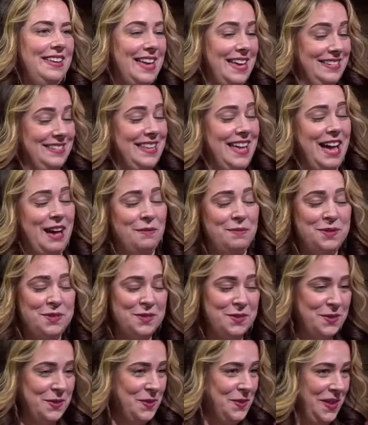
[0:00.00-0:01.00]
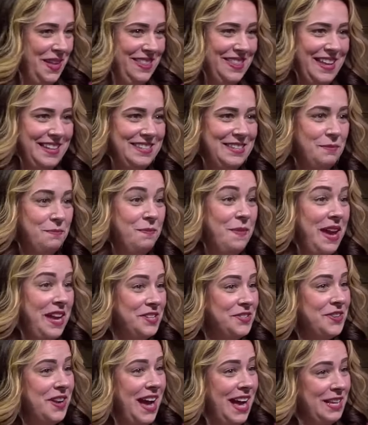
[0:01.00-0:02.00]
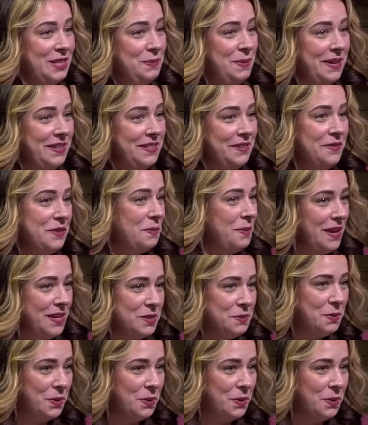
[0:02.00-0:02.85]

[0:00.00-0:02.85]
Yes, absolutely. That's a major aspect of the PACE